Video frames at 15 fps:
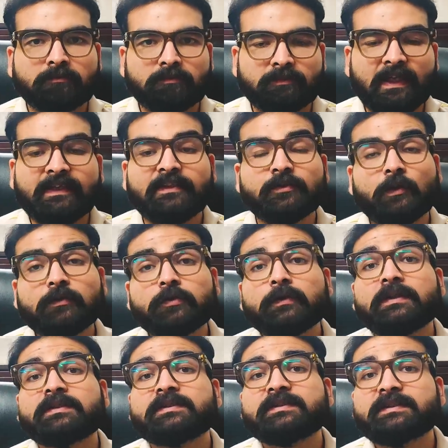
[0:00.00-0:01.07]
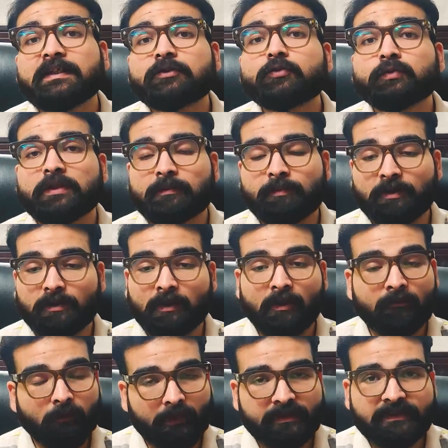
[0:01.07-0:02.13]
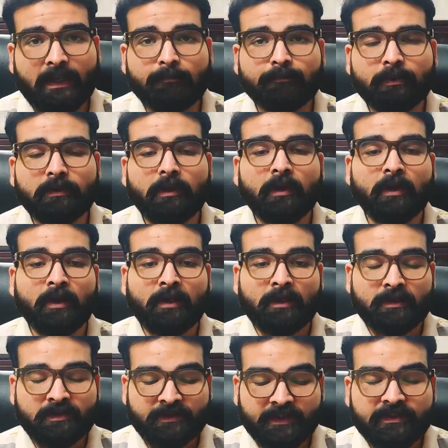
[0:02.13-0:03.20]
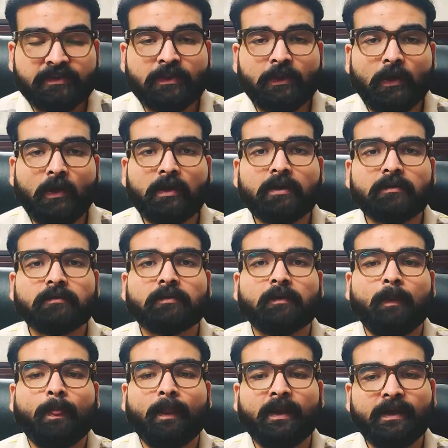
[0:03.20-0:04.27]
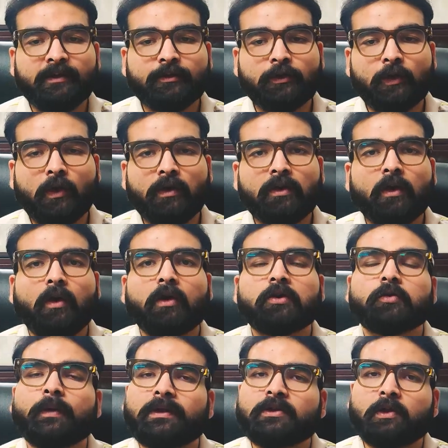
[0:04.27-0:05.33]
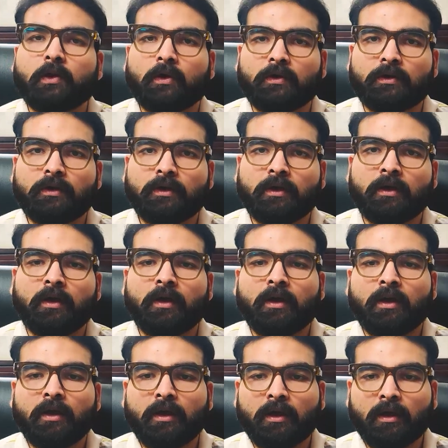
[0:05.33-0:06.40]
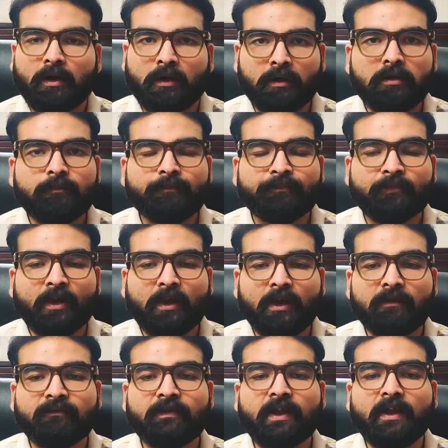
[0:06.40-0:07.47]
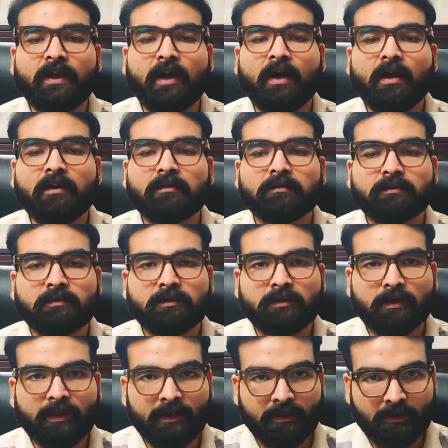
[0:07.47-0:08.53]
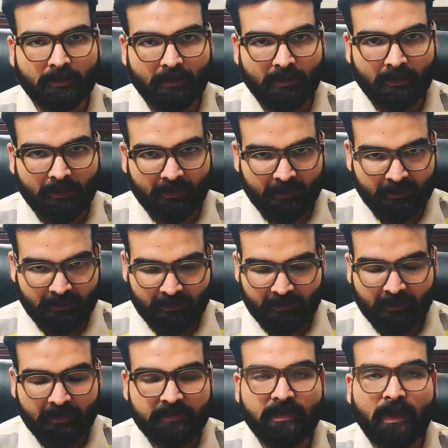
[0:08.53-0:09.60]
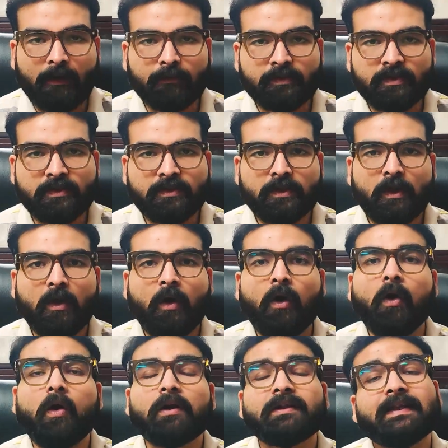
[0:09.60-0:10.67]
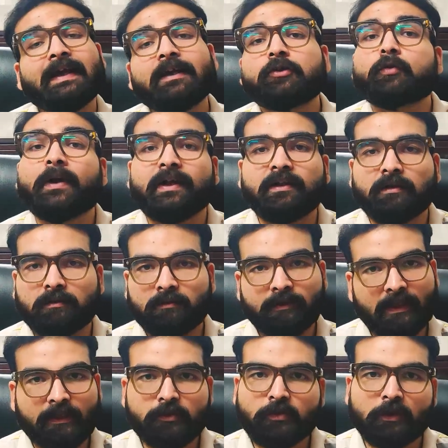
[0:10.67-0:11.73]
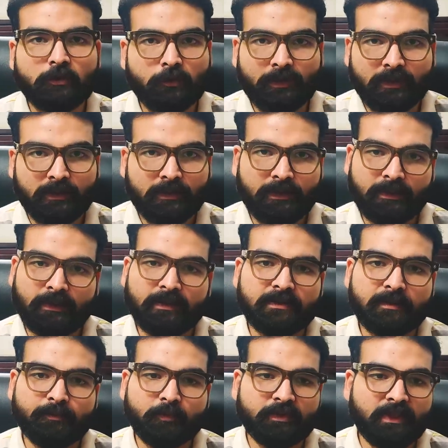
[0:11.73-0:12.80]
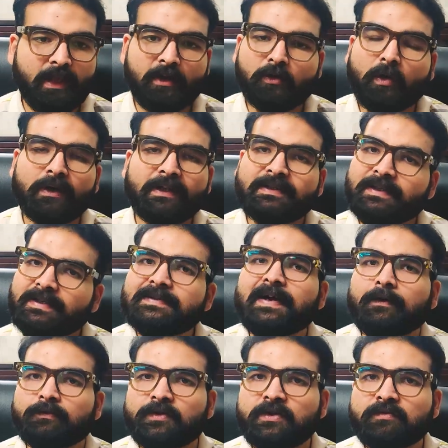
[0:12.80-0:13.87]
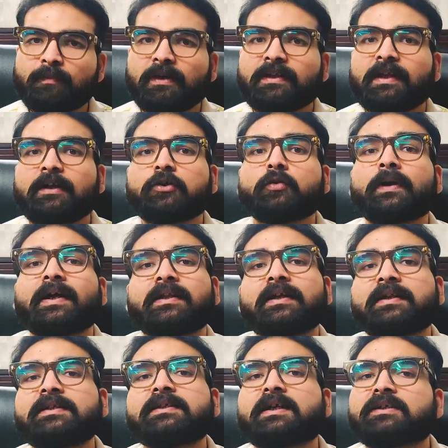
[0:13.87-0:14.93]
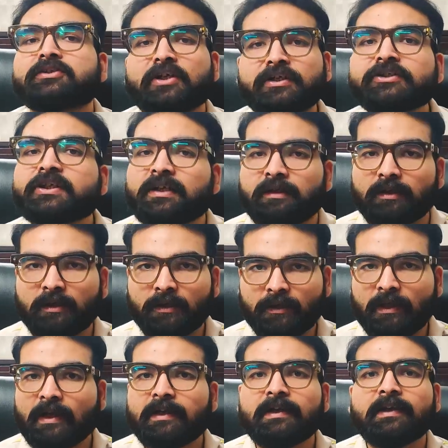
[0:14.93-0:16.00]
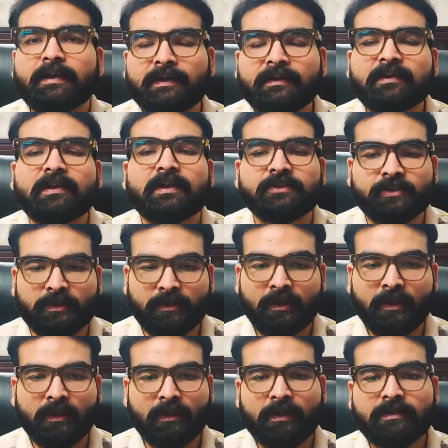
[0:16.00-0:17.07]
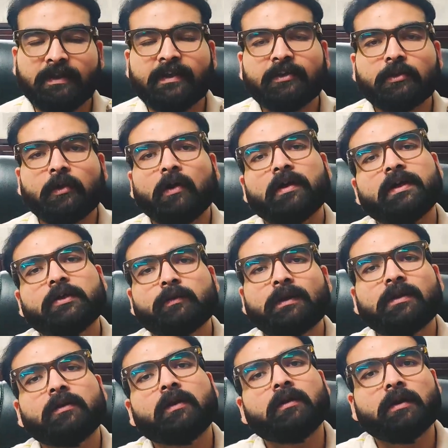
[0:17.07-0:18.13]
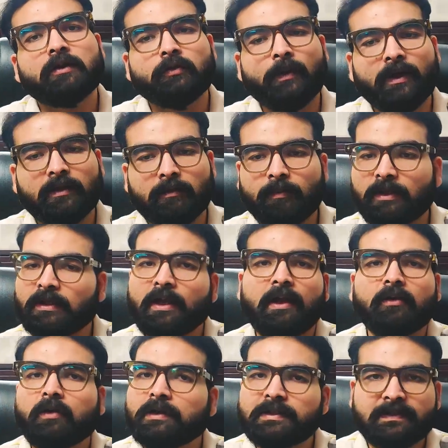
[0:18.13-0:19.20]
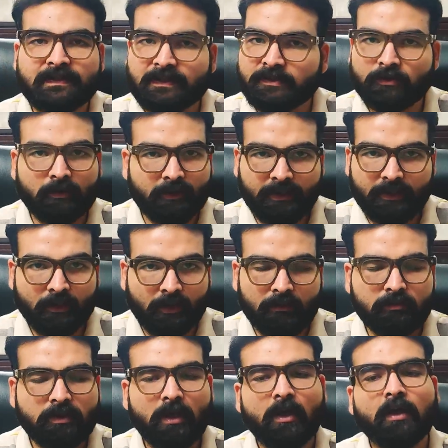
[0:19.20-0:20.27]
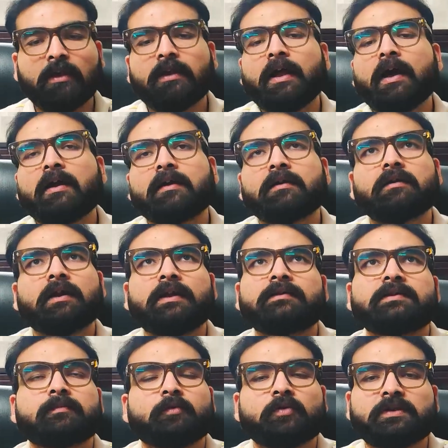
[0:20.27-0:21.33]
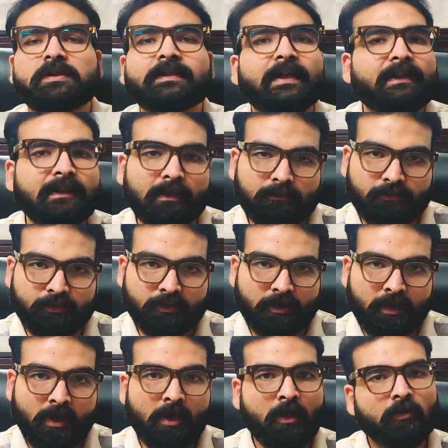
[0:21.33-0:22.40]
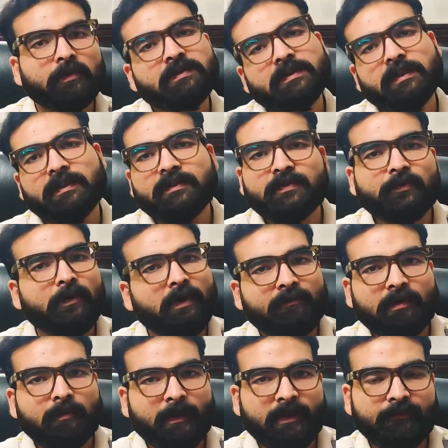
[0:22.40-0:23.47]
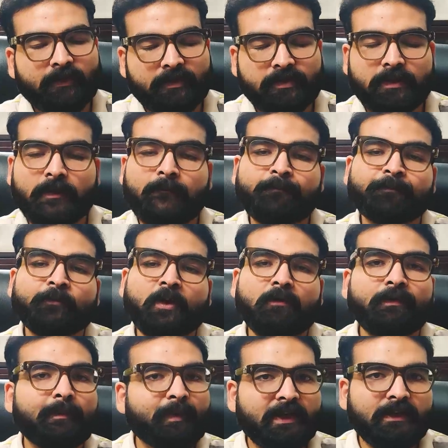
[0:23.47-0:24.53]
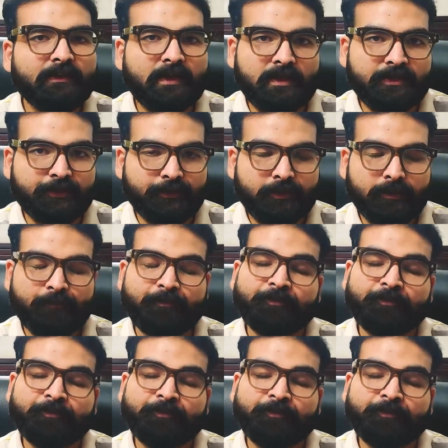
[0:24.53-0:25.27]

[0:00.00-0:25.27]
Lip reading: that is also considered suitable. For example, 6th lord, 8th lord or 12th lord, if they are in these houses, or they are together, that is also another thing. Let's suppose they are not in these houses, but they are together in conjunction, they are in relation, like 8th lord and 12th lord are together, but they are not in 6th or 8th house, they are, like, suppose in 10th house. So still this yoga will manifest, Vipreet RajYog.